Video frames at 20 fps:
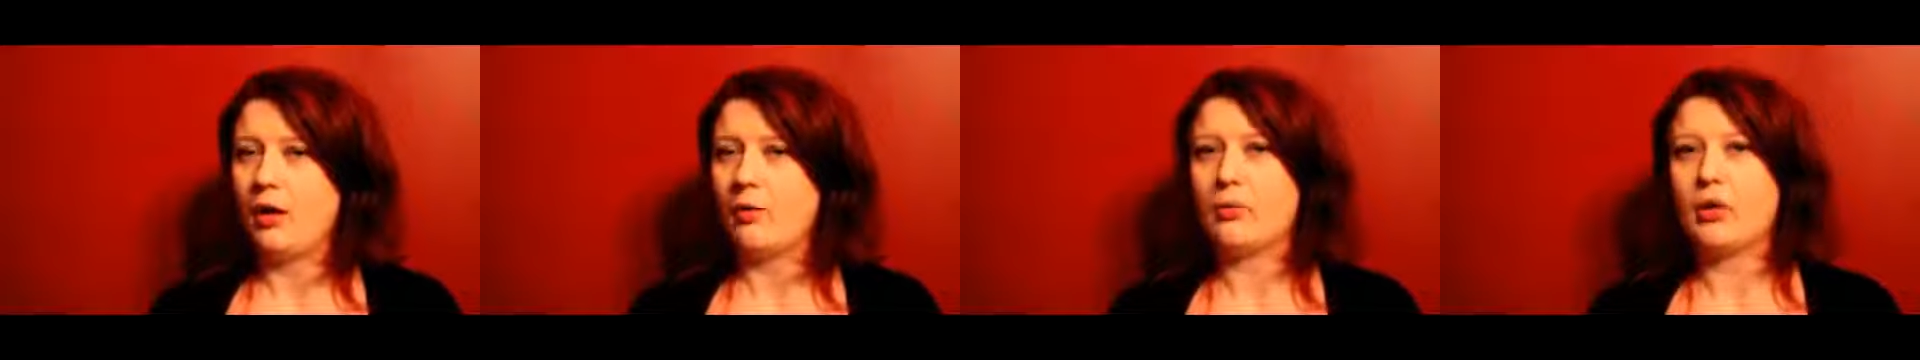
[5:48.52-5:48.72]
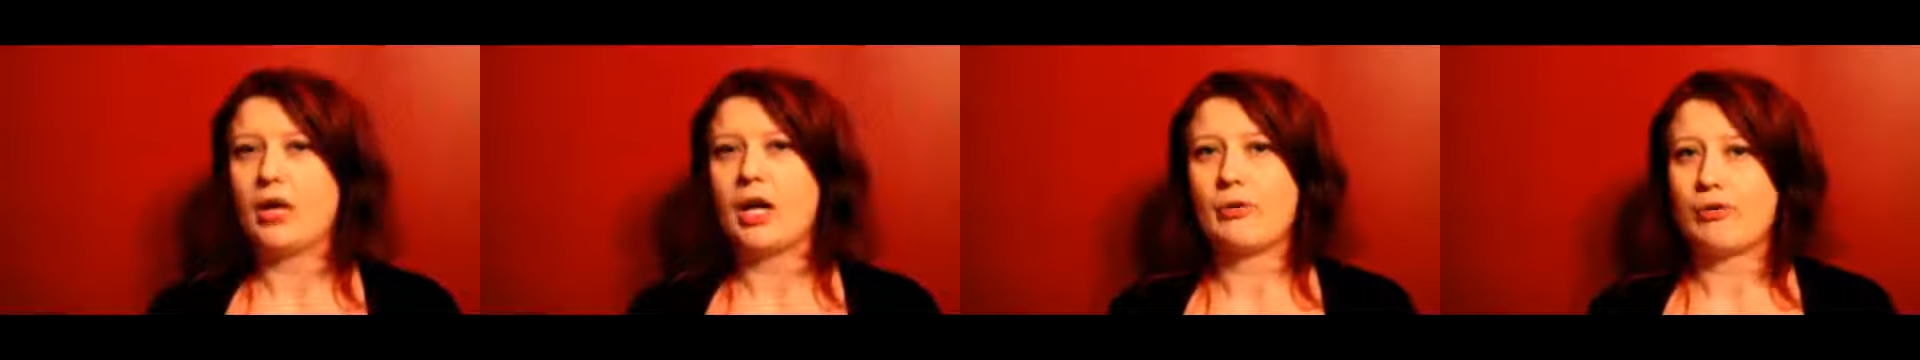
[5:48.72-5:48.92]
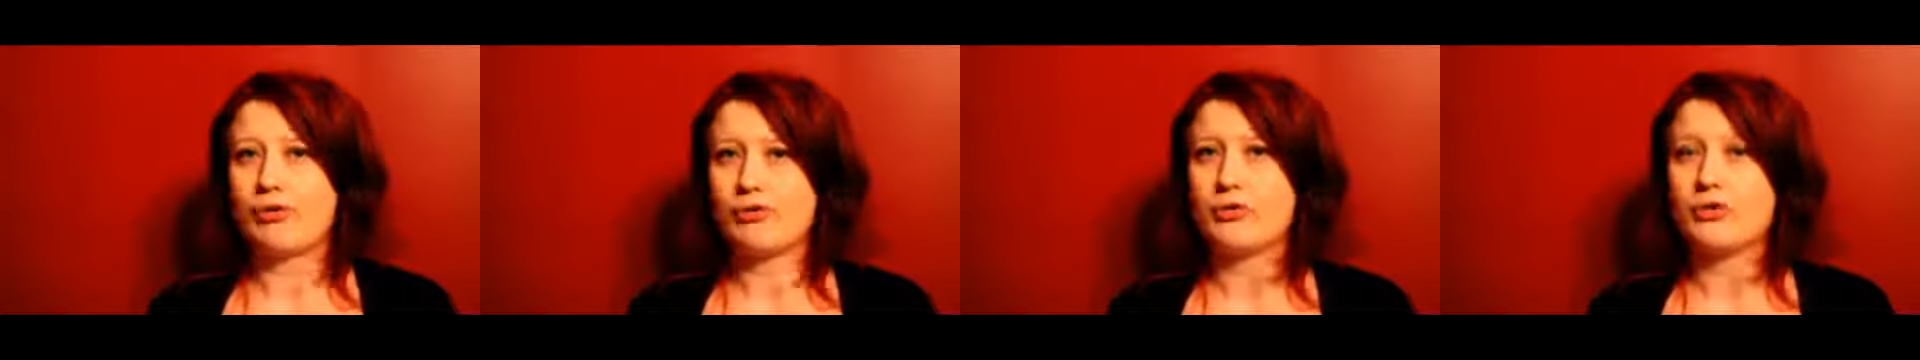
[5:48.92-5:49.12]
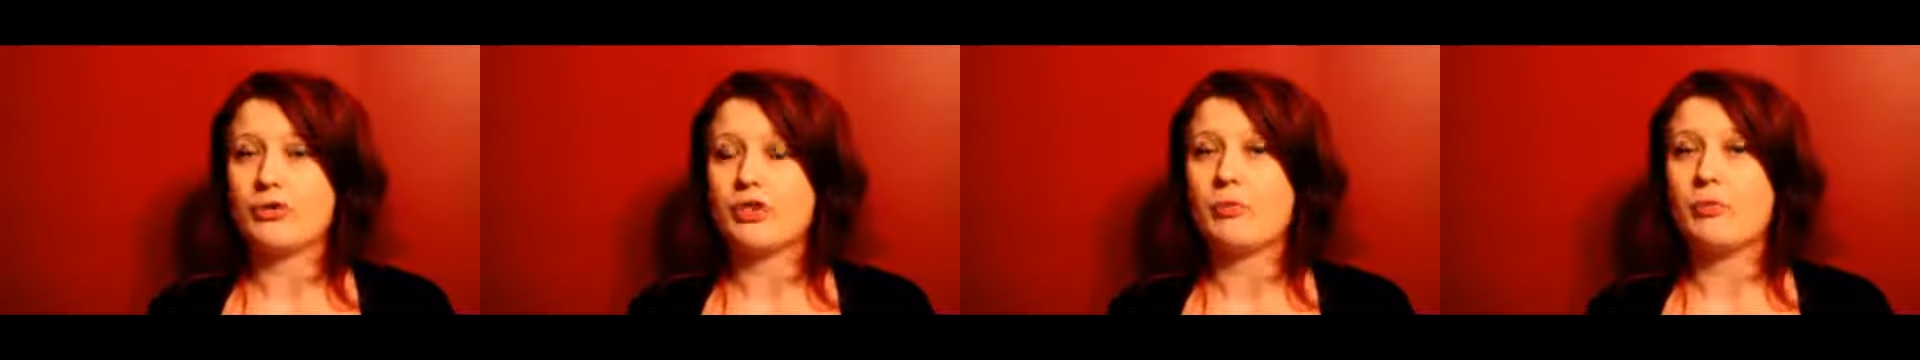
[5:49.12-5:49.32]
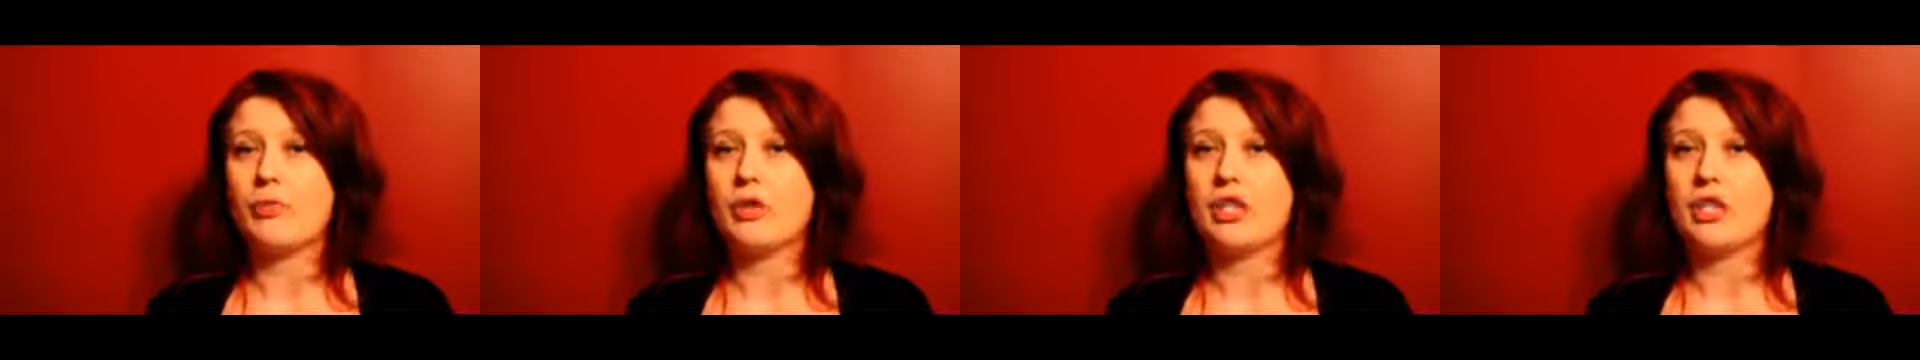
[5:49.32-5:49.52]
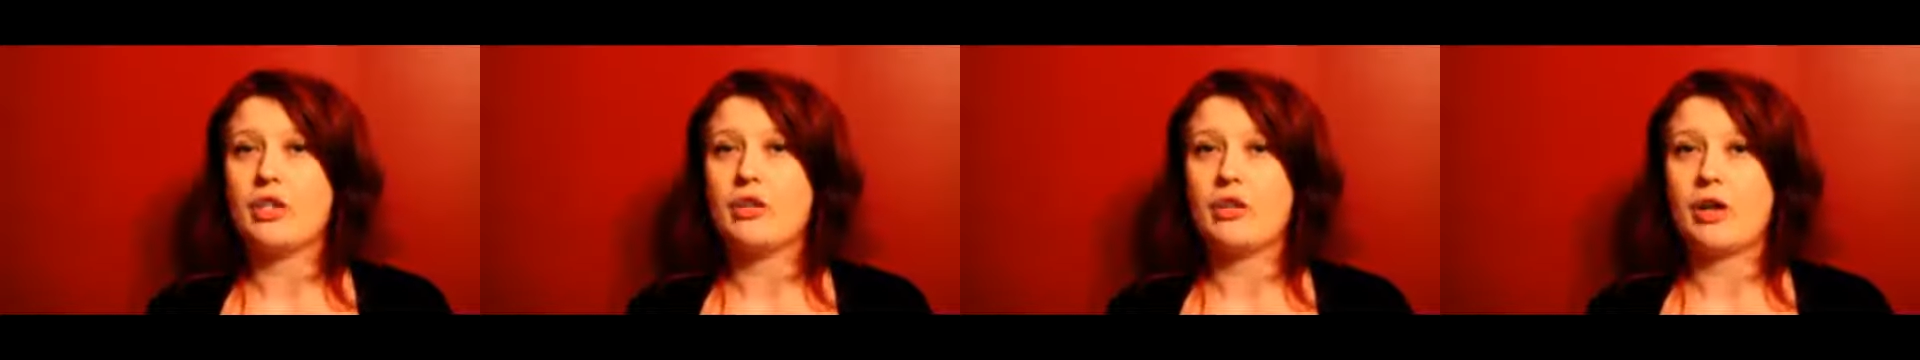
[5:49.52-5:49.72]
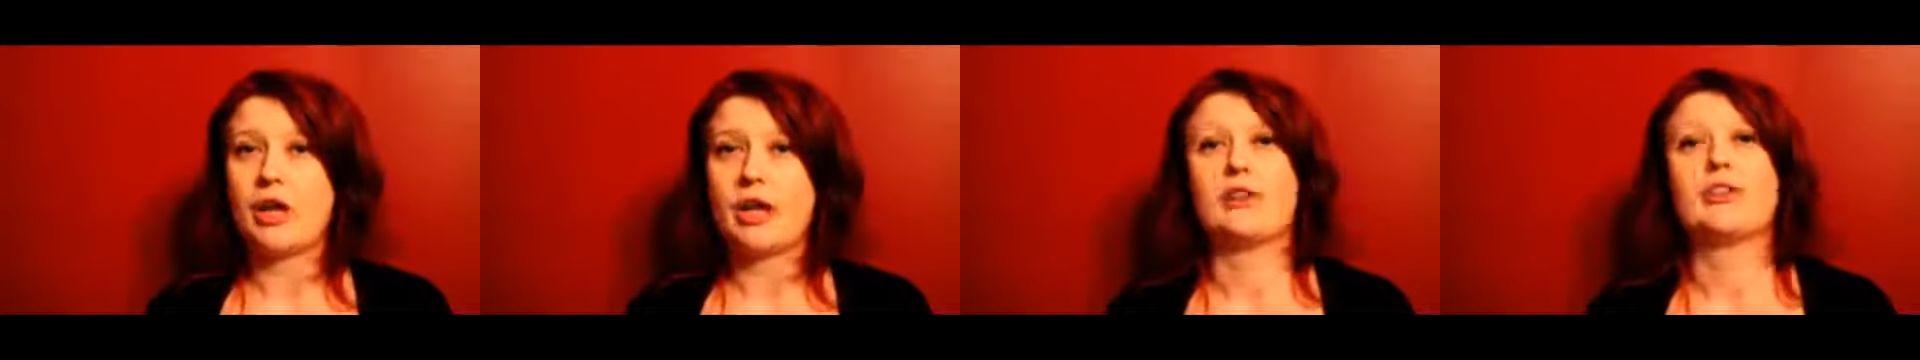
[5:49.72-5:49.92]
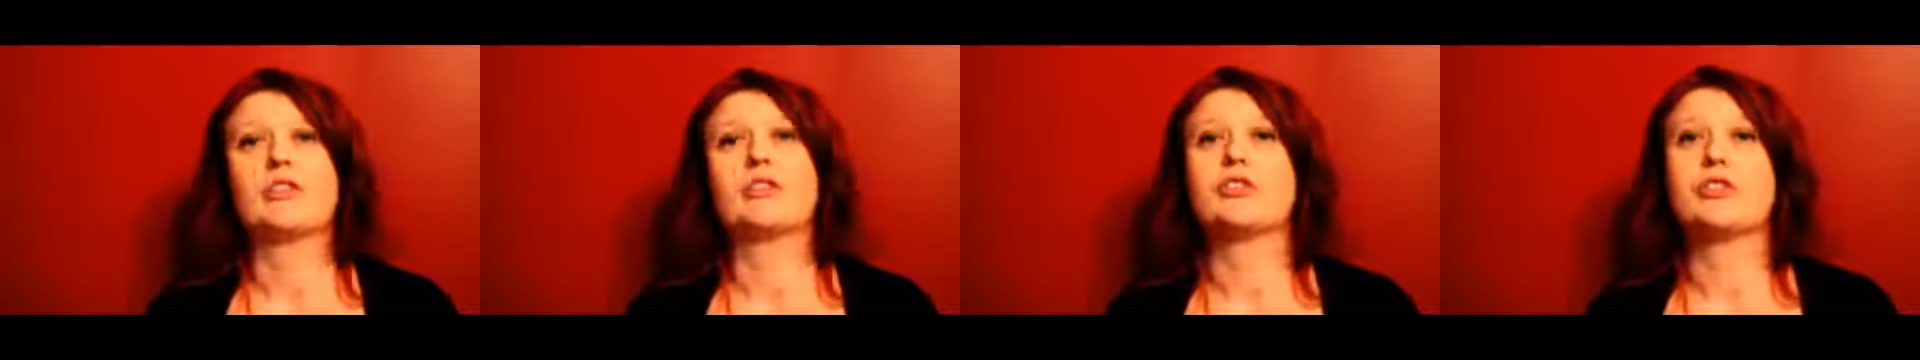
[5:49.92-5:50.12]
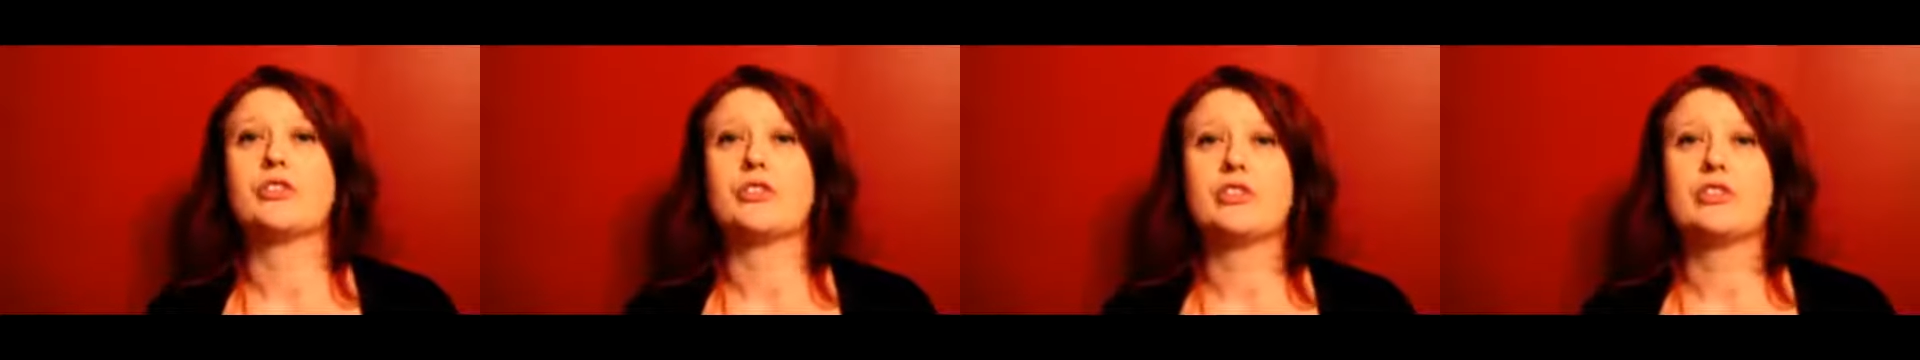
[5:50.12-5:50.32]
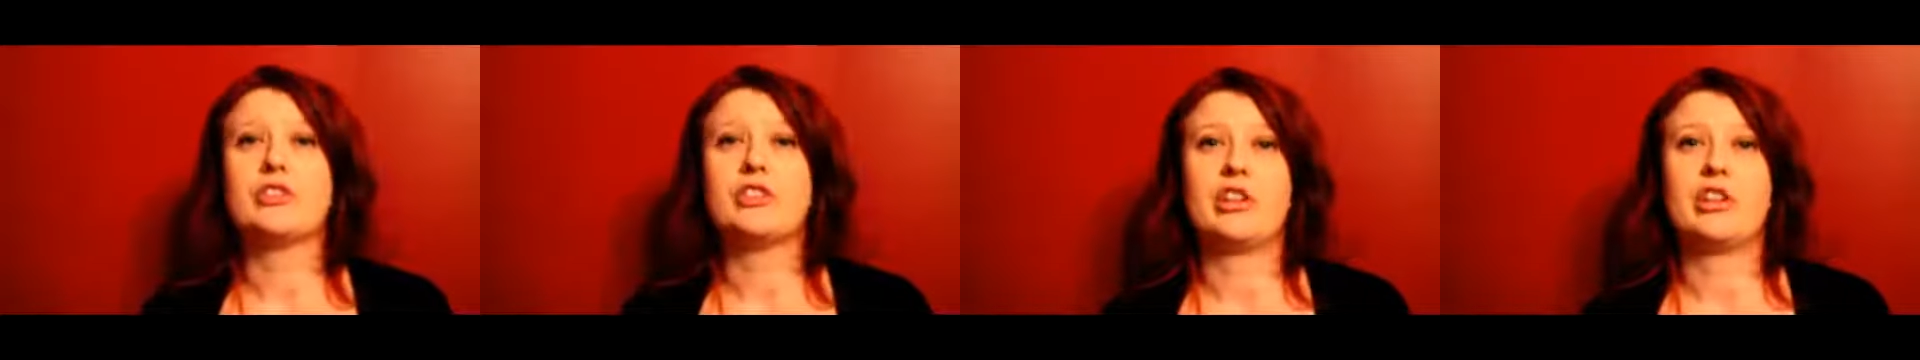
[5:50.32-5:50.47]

perhaps for somebody who has,